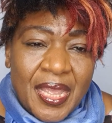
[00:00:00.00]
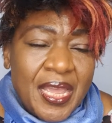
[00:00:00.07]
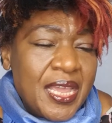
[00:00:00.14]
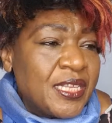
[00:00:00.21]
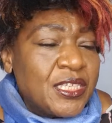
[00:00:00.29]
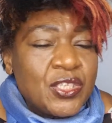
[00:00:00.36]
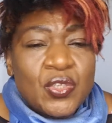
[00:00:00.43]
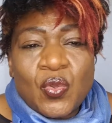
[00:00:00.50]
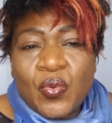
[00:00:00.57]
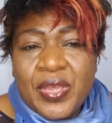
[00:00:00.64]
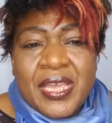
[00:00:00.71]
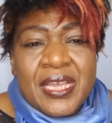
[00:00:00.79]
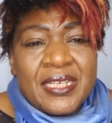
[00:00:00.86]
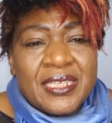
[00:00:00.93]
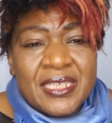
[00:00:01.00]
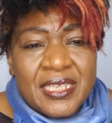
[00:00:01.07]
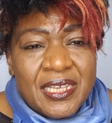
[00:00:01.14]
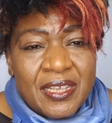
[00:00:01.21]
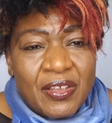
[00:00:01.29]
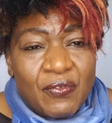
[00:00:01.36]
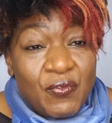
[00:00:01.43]
It is so
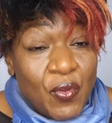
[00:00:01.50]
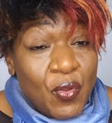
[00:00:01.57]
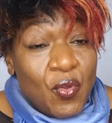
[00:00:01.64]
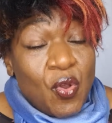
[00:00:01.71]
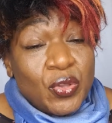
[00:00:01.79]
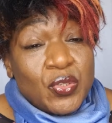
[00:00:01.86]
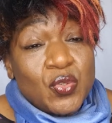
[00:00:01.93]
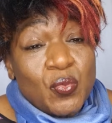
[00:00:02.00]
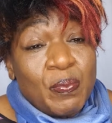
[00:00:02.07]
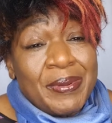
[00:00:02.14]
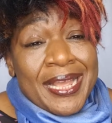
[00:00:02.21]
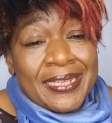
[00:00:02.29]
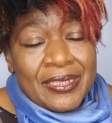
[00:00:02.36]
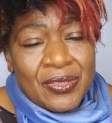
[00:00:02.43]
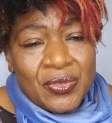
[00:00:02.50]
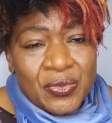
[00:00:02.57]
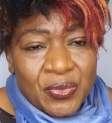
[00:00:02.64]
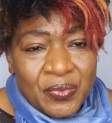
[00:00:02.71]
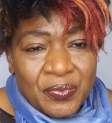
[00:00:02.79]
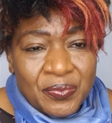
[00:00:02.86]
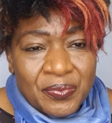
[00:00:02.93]
easy for God to bless
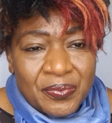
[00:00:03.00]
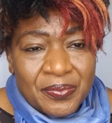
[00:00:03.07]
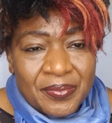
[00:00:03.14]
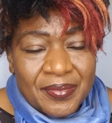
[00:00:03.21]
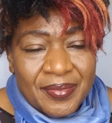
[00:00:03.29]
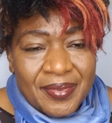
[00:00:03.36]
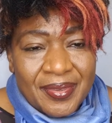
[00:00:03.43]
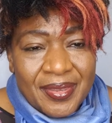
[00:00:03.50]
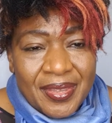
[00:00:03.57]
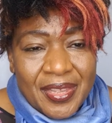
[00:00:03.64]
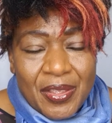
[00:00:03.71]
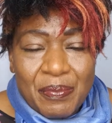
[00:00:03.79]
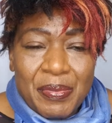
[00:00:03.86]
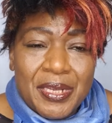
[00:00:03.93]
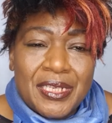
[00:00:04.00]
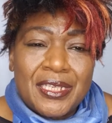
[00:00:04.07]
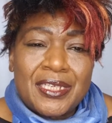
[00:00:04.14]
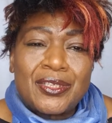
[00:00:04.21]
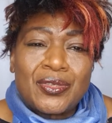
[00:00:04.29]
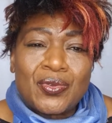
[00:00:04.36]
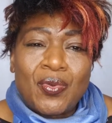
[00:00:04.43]
you, but it
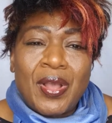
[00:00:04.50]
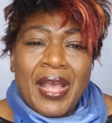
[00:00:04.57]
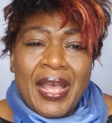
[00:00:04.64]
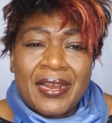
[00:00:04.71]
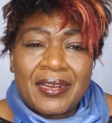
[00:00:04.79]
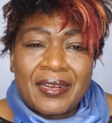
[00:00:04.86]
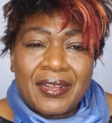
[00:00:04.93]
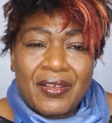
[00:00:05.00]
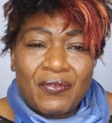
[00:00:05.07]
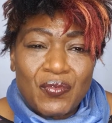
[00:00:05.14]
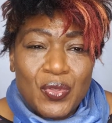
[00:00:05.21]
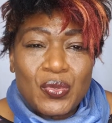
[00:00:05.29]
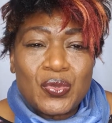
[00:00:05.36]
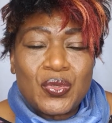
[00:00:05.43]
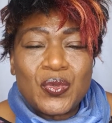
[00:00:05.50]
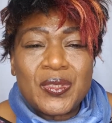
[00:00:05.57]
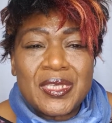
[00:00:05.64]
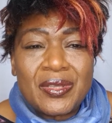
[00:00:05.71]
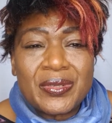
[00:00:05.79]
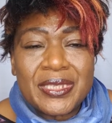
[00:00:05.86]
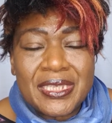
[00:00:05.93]
is so hard for you to
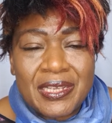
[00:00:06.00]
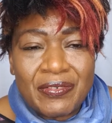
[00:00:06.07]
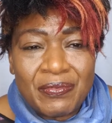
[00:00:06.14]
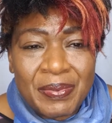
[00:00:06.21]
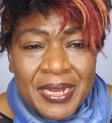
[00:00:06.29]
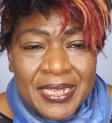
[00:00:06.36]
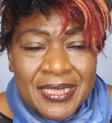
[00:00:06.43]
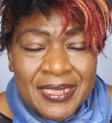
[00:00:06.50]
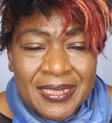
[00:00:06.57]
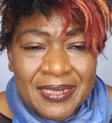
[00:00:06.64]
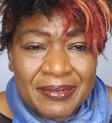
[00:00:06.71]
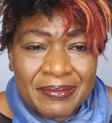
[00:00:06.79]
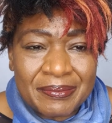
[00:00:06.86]
see yourself blessed.